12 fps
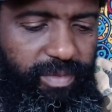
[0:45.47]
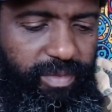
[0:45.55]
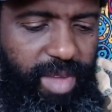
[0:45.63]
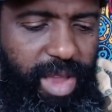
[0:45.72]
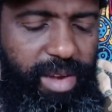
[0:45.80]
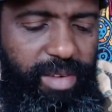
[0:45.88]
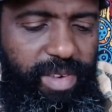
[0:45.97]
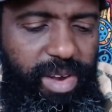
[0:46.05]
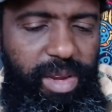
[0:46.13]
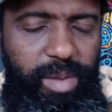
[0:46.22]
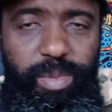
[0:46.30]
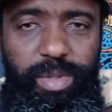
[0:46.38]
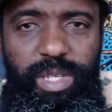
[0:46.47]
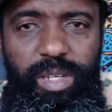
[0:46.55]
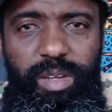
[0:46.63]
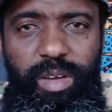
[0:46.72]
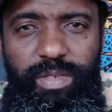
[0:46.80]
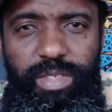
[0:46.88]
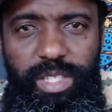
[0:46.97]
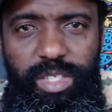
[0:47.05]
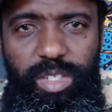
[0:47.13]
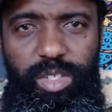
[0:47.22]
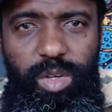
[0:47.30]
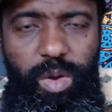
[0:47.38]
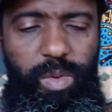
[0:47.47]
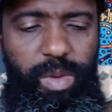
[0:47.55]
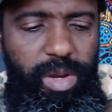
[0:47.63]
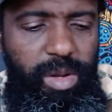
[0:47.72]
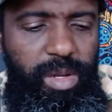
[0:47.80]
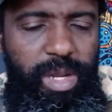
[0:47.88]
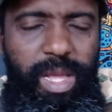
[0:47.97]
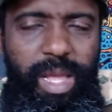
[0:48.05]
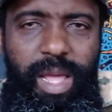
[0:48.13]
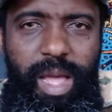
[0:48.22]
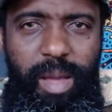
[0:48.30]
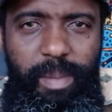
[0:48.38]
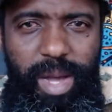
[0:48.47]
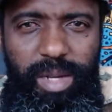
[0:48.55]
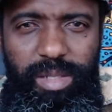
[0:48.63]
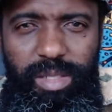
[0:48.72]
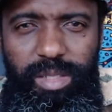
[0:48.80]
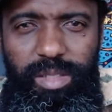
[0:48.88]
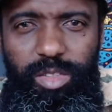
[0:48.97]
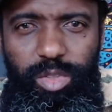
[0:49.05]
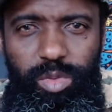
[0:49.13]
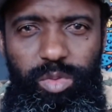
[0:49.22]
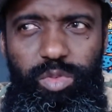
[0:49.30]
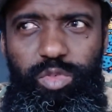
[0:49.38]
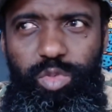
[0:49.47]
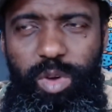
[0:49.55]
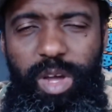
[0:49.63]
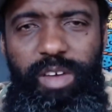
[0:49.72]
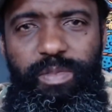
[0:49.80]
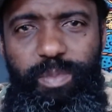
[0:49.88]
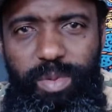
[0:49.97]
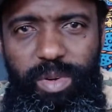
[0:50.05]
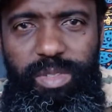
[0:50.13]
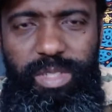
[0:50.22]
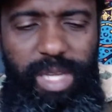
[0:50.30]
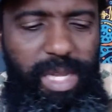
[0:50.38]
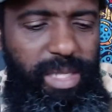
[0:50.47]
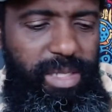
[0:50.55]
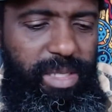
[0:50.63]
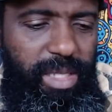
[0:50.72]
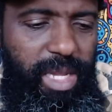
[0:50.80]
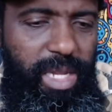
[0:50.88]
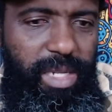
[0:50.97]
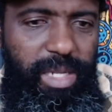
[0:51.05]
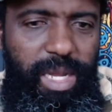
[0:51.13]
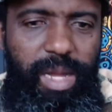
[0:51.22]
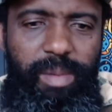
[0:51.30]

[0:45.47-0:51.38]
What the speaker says: very important conversation going on about the June 12th protest, and